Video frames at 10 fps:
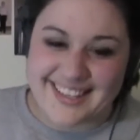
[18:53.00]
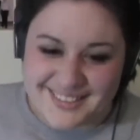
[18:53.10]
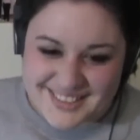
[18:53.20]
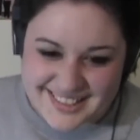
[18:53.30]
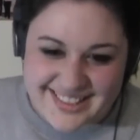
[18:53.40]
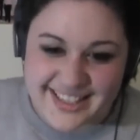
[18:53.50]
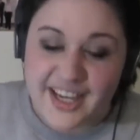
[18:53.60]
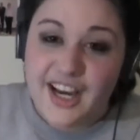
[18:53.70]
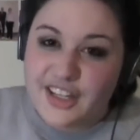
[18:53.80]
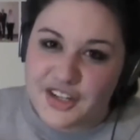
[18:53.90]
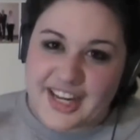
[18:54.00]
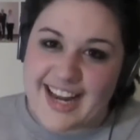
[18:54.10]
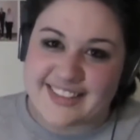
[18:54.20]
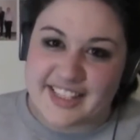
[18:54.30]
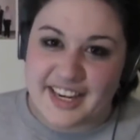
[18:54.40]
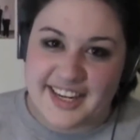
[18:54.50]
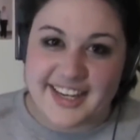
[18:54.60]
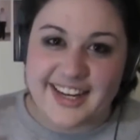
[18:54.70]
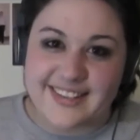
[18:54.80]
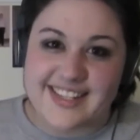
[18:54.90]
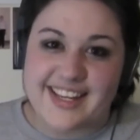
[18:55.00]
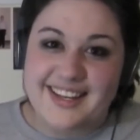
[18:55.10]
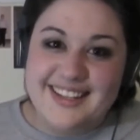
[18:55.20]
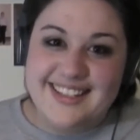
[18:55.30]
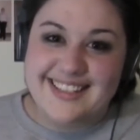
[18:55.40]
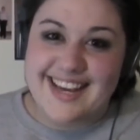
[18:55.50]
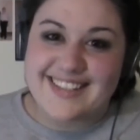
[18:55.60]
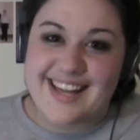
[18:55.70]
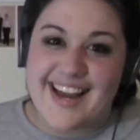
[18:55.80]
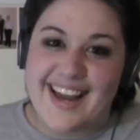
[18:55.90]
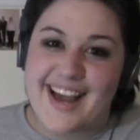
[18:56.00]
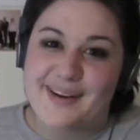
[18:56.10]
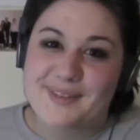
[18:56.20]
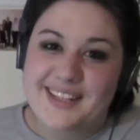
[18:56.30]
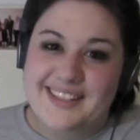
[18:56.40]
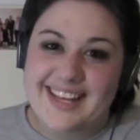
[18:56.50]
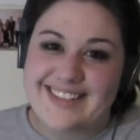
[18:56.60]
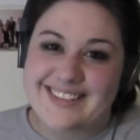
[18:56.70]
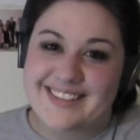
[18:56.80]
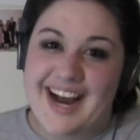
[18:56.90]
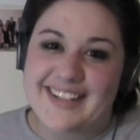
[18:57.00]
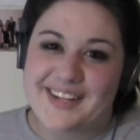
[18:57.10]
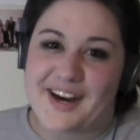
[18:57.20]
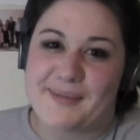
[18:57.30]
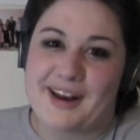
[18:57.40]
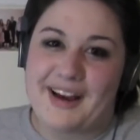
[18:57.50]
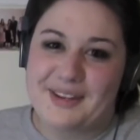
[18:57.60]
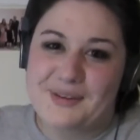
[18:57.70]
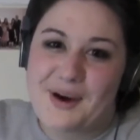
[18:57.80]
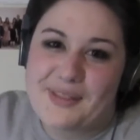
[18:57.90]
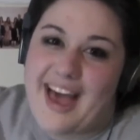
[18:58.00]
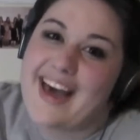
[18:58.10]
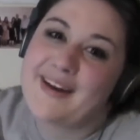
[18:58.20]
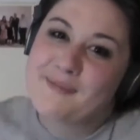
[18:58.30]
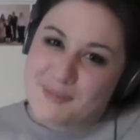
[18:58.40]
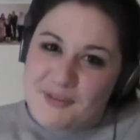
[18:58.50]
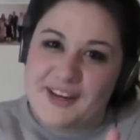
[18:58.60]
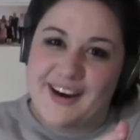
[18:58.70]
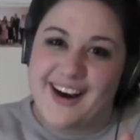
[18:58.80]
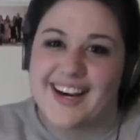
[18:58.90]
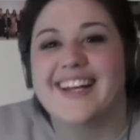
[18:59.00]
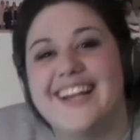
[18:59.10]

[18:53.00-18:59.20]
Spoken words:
and he was just like, "You're Cassie King," and I was like, "Yes, I am. Let's not talk about how you know that. Moving on."